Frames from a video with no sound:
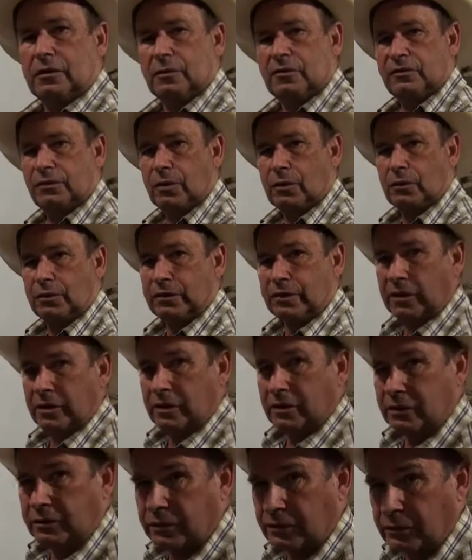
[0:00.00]
before we get
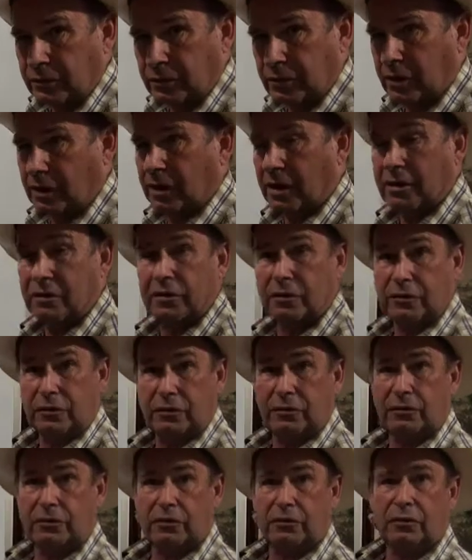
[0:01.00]
into actually
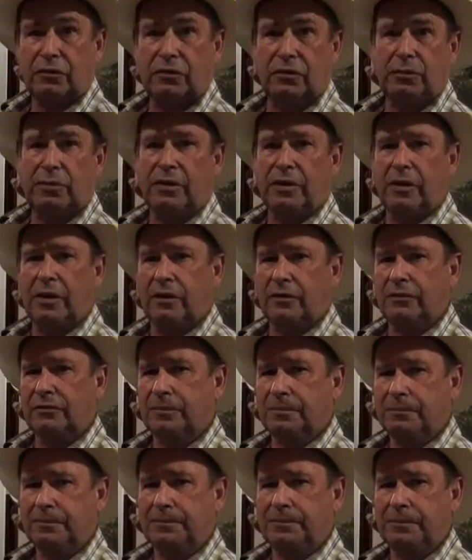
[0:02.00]
using the
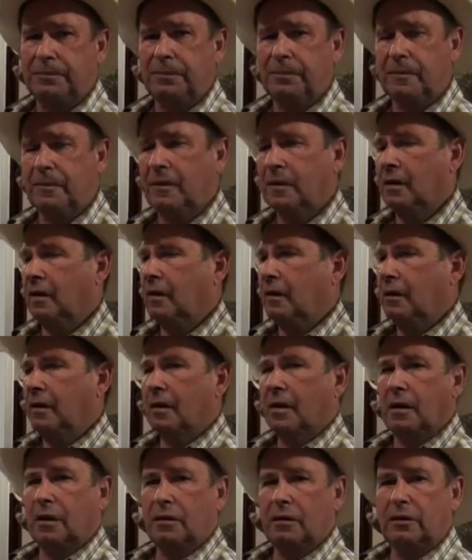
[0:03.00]
GPS,
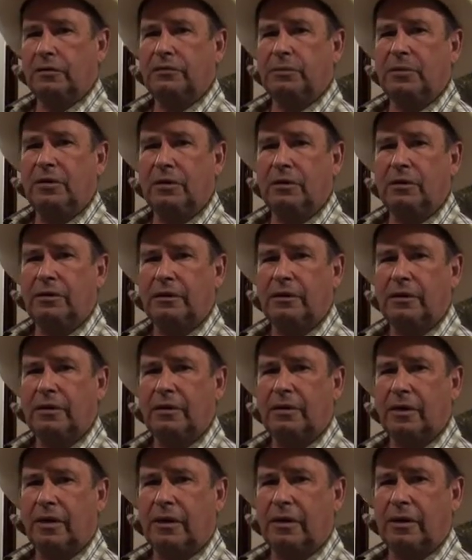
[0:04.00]
let's build
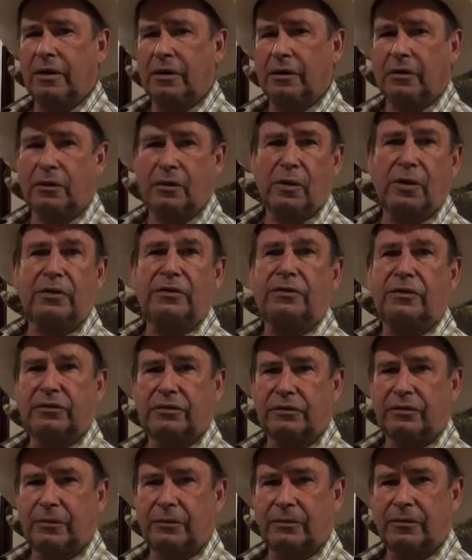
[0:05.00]
a grid
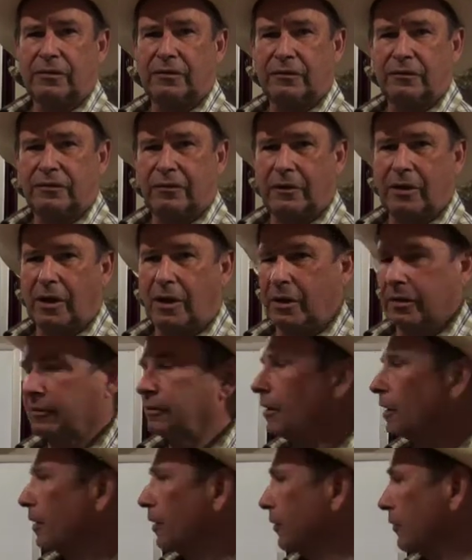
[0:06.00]
system for our
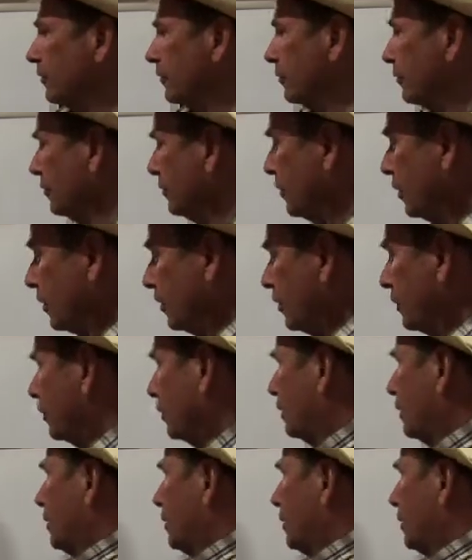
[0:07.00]
Earth that we've got here.